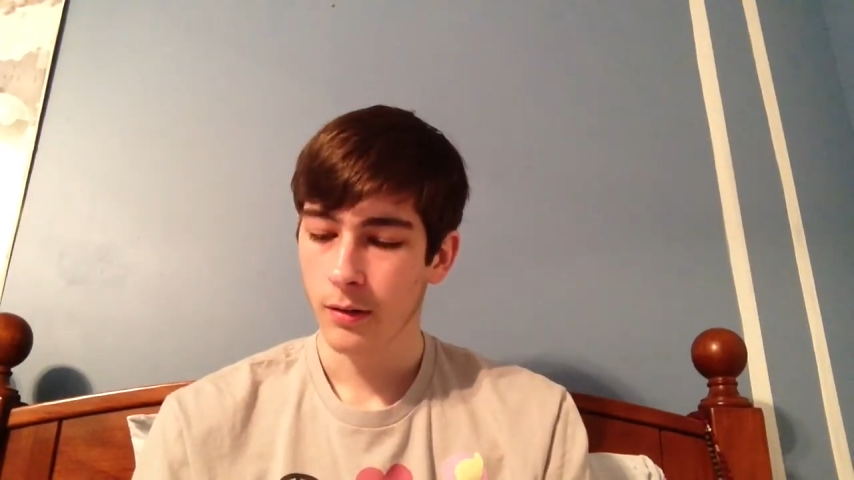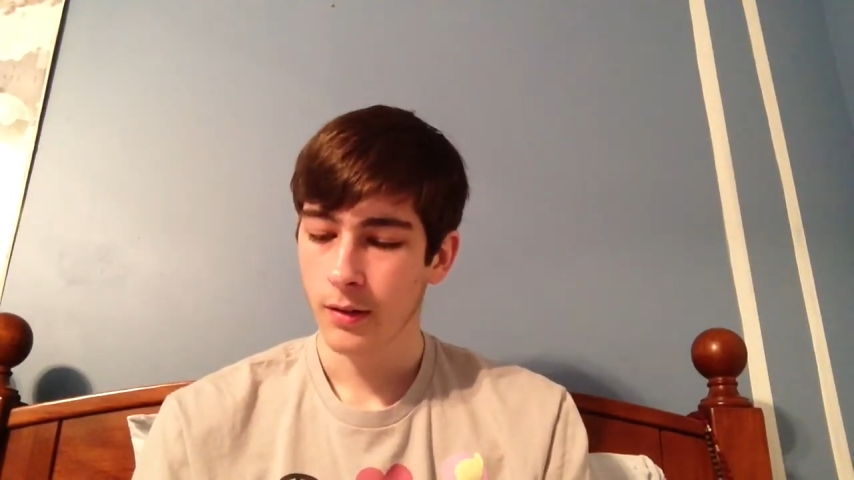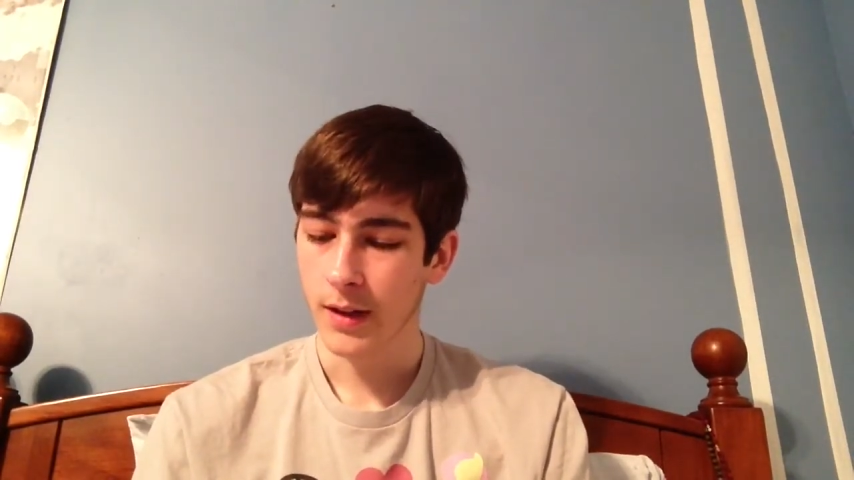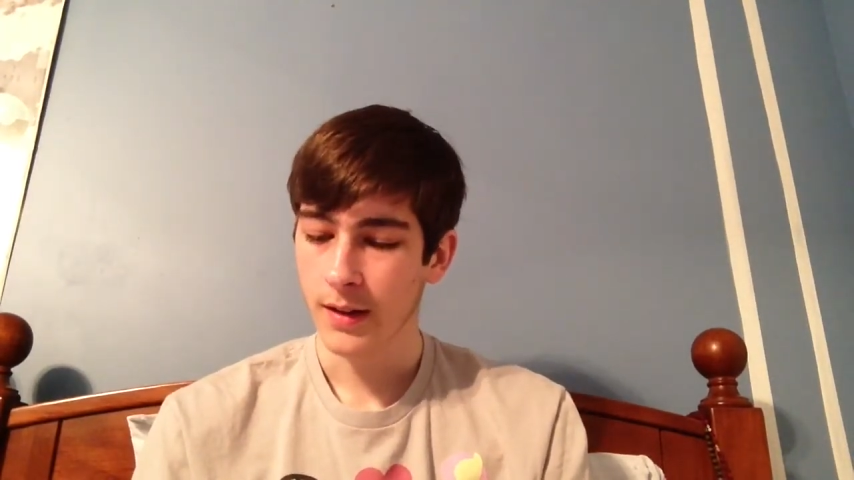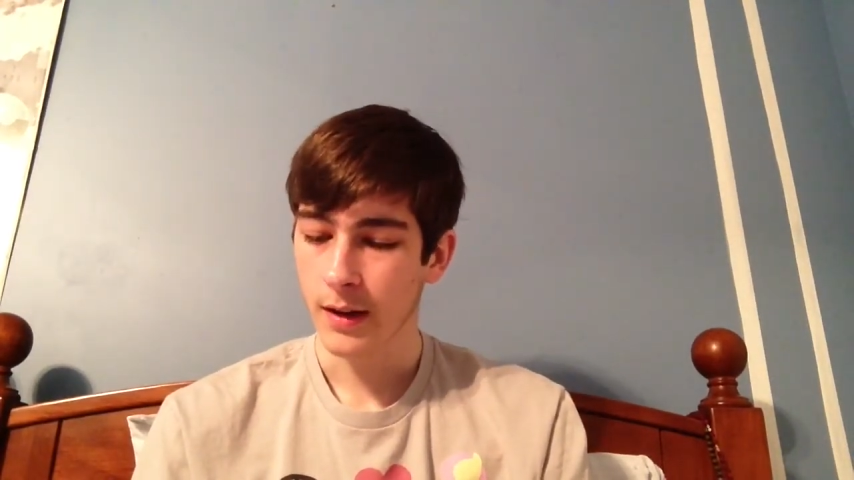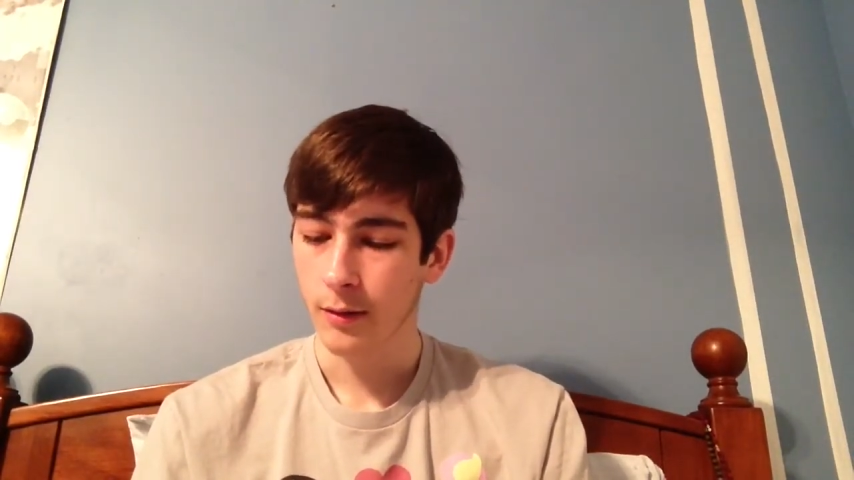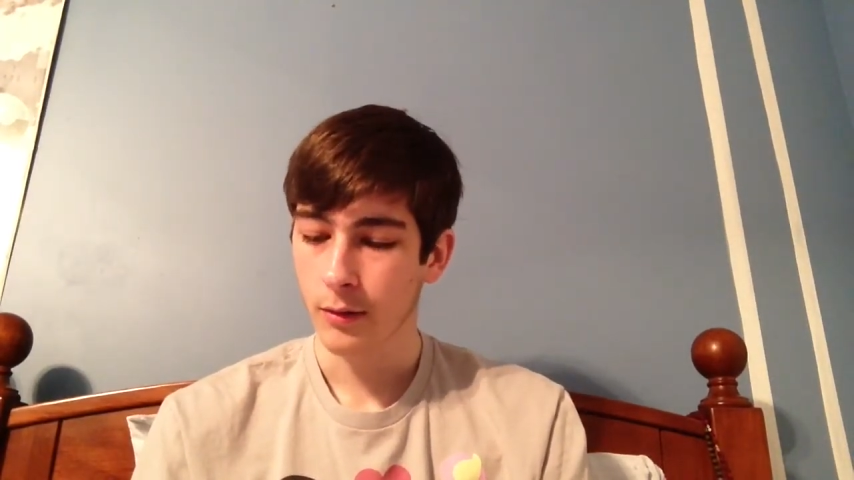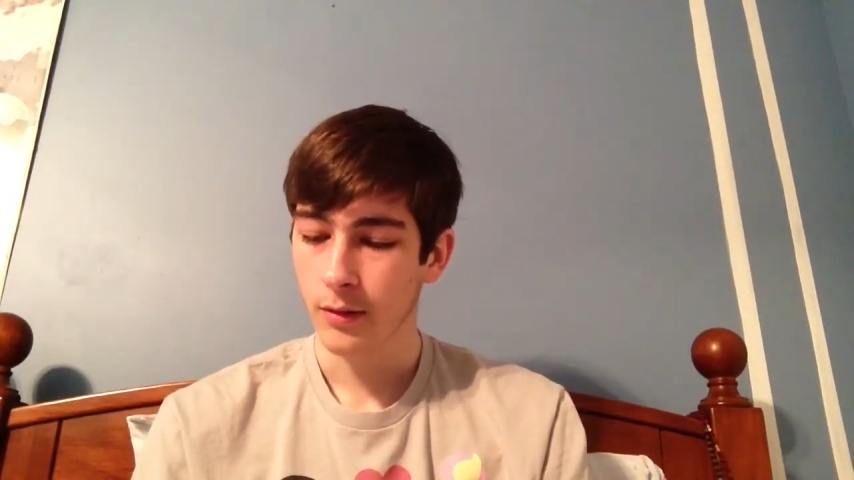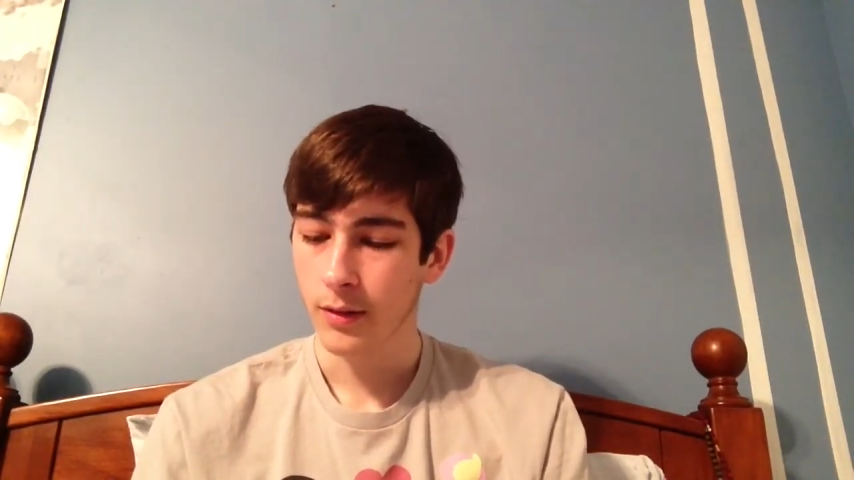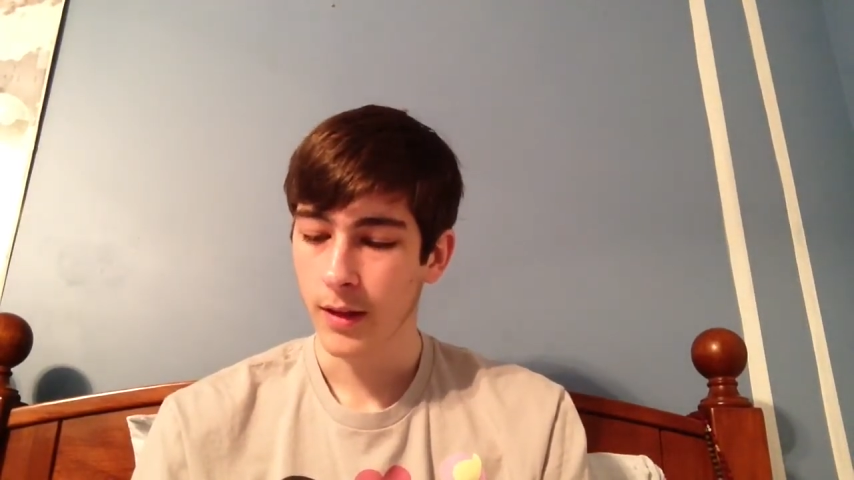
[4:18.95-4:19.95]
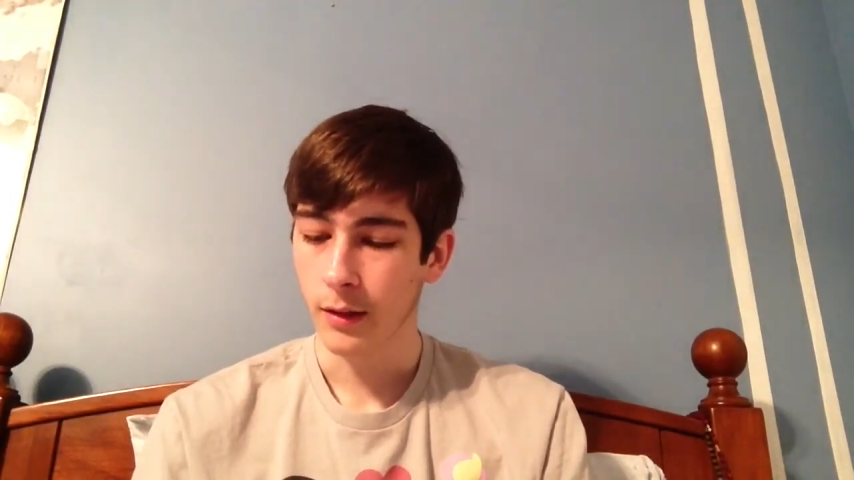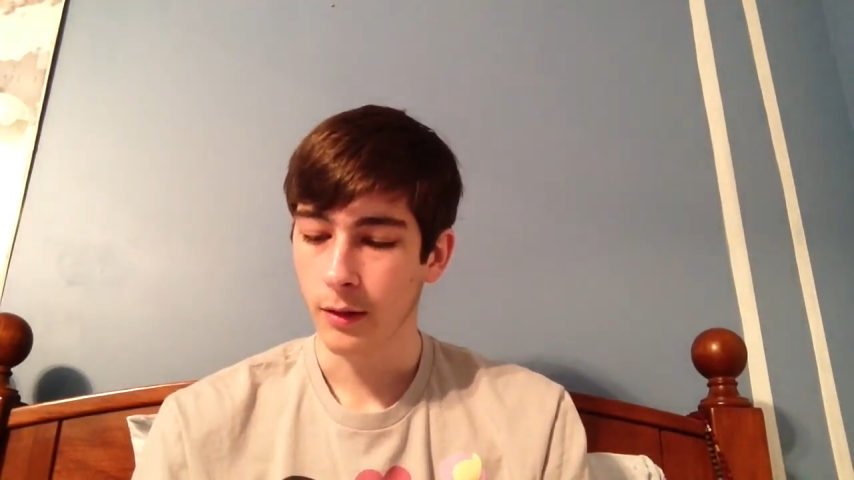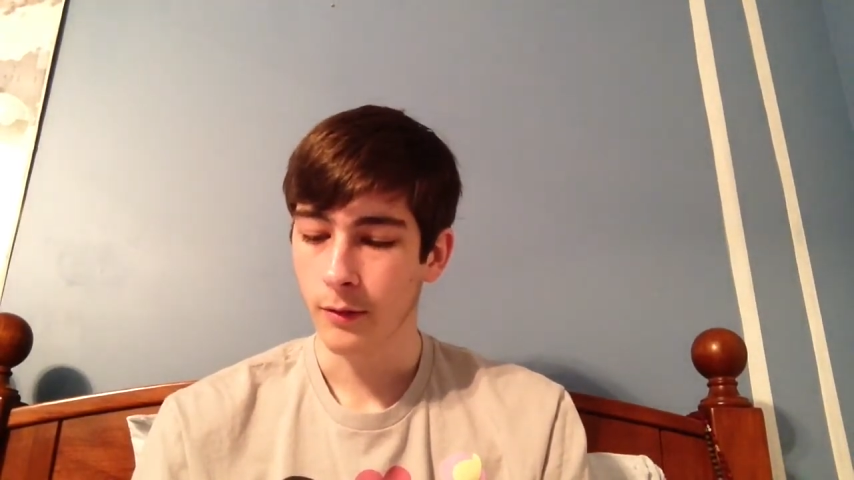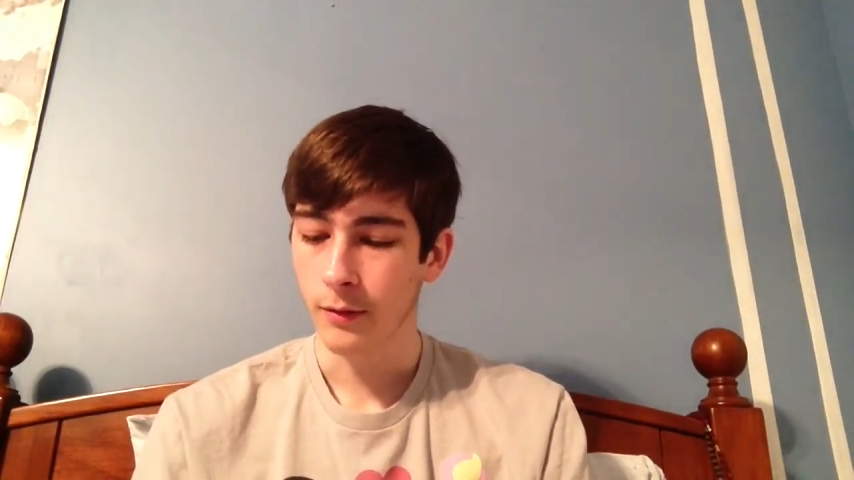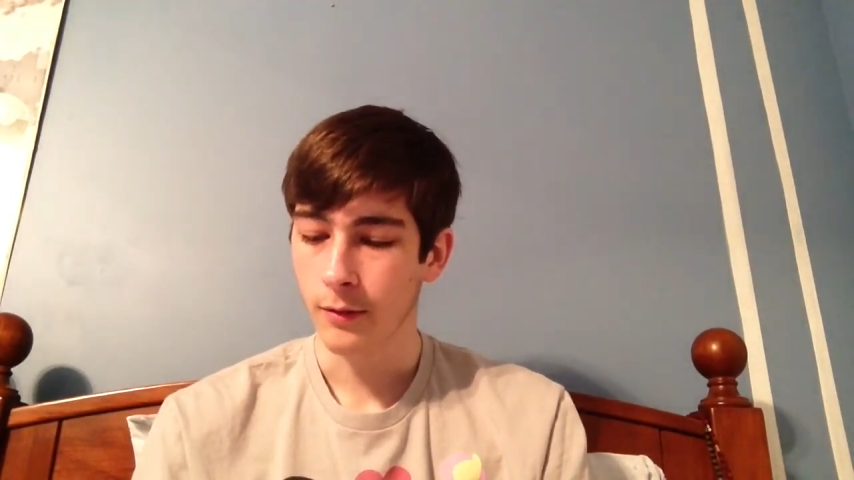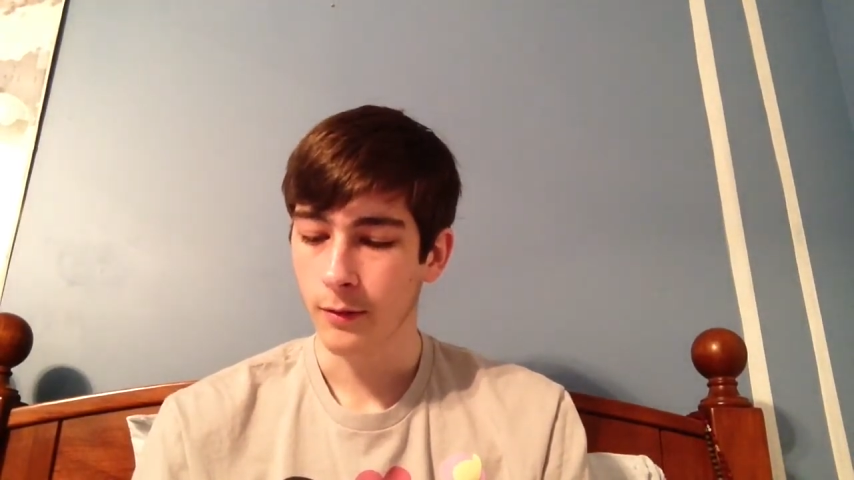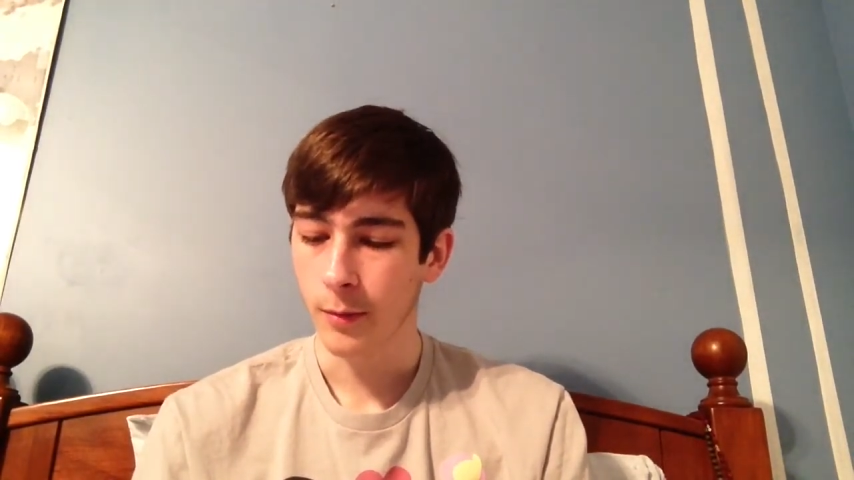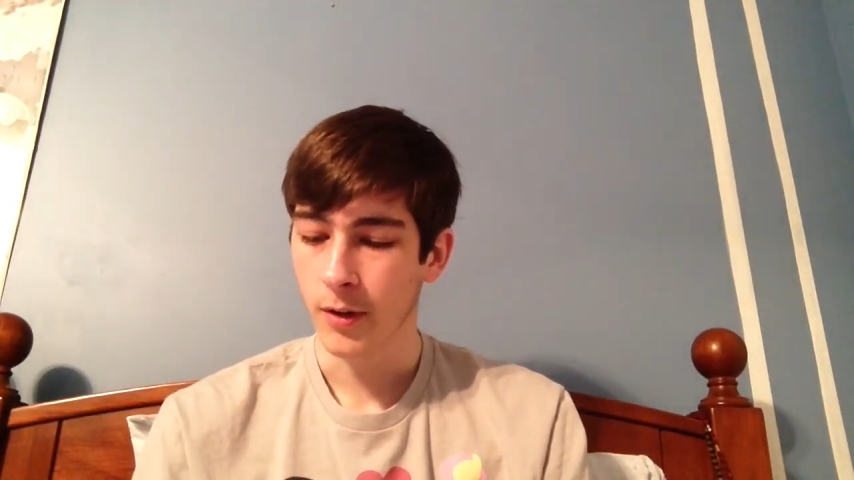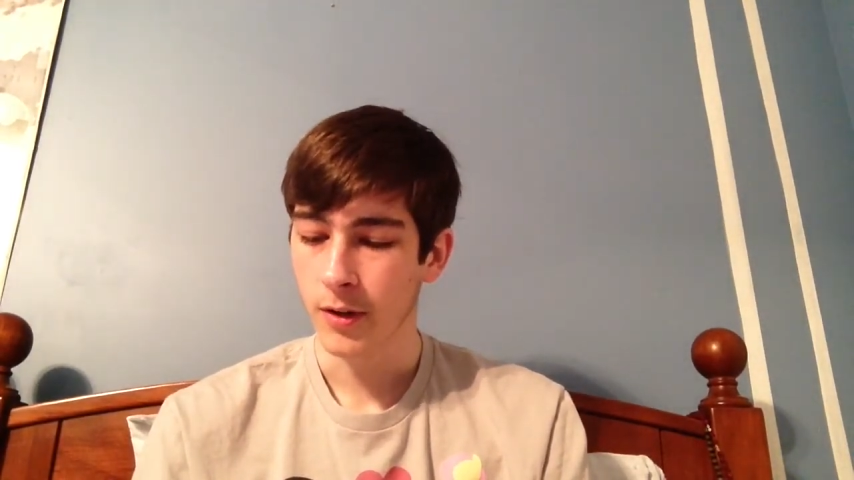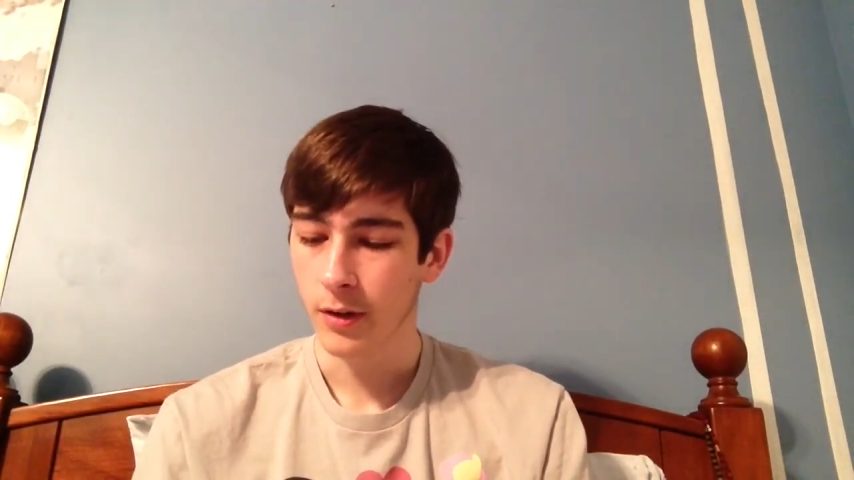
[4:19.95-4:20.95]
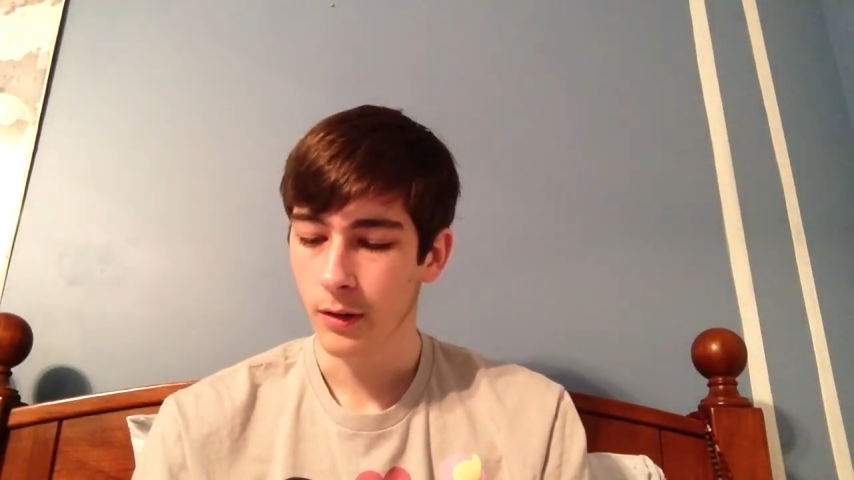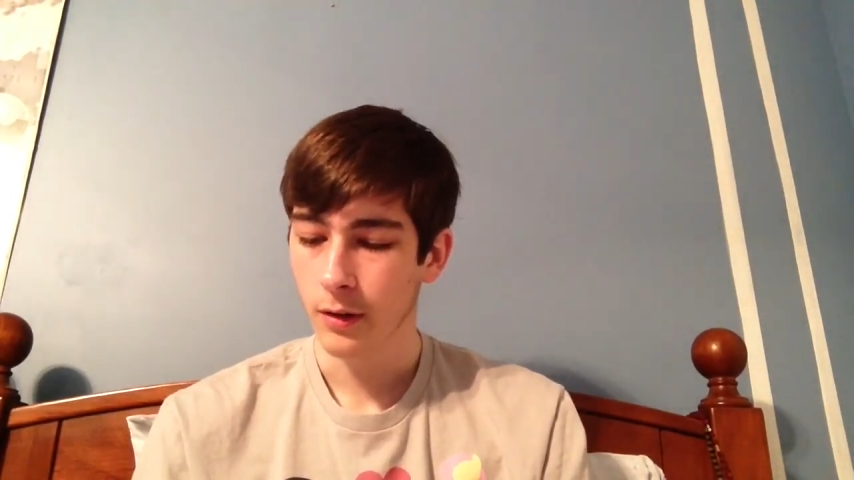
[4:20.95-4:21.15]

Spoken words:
That's how they learn from each other.